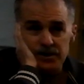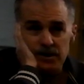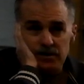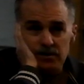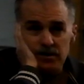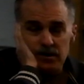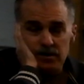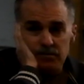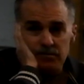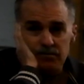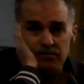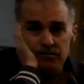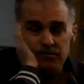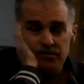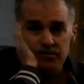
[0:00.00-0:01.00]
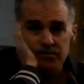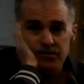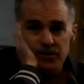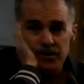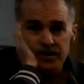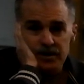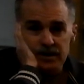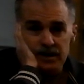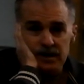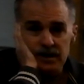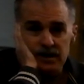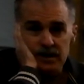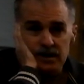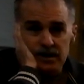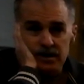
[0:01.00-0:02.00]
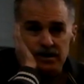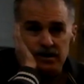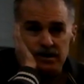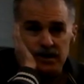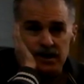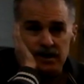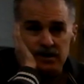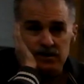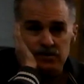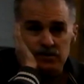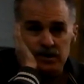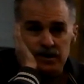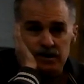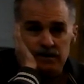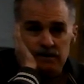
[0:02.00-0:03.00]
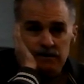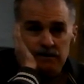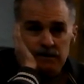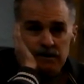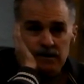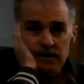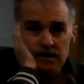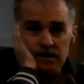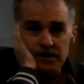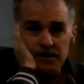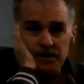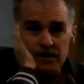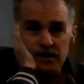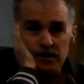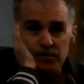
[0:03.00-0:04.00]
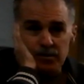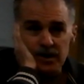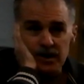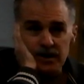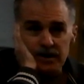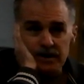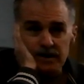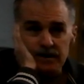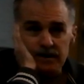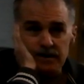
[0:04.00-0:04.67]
I'll put the link to it on there. But